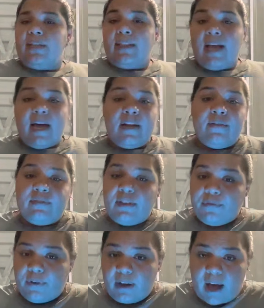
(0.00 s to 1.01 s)
a lot of
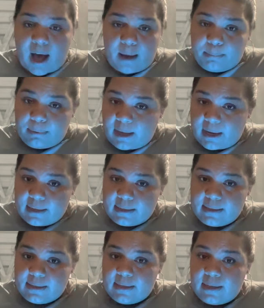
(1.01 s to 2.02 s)
different
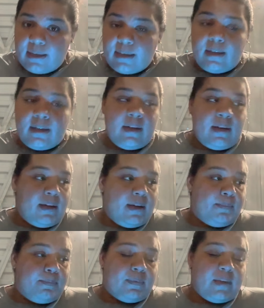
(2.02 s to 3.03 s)
complex
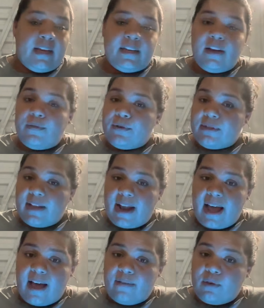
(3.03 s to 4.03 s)
endeavors that I
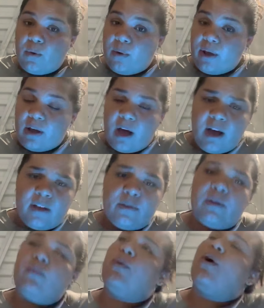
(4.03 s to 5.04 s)
have going
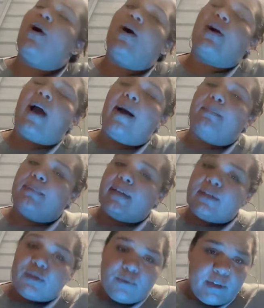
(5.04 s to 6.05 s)
on. We're all
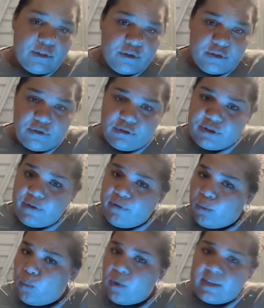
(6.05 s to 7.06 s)
complex creatures. There's
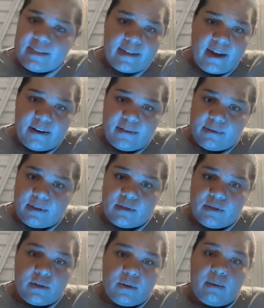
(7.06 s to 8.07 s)
never one side of
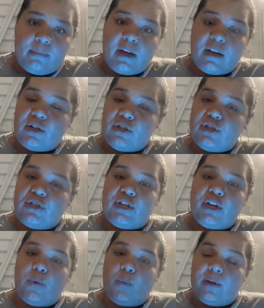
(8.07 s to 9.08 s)
us, so I'm not gonna just
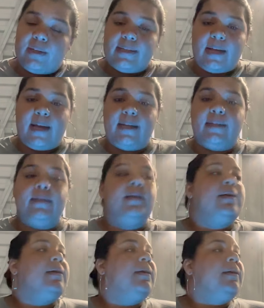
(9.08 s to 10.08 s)
share one side.
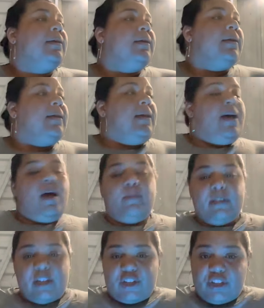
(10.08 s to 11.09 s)
I'm
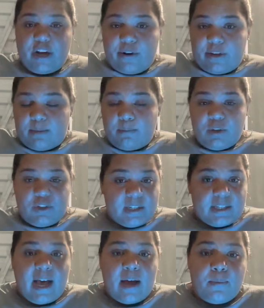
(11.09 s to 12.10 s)
gonna share as much
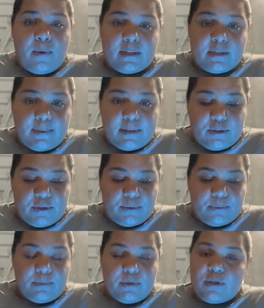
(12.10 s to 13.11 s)
as God wants me
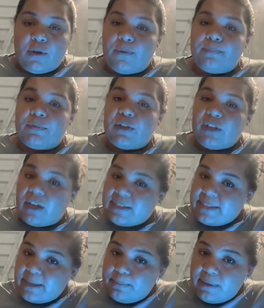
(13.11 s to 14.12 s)
to. So y'all
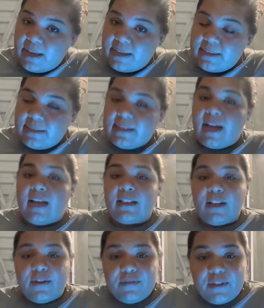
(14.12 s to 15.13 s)
stay blessed. I
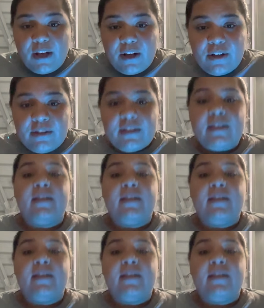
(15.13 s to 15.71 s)
love y'all.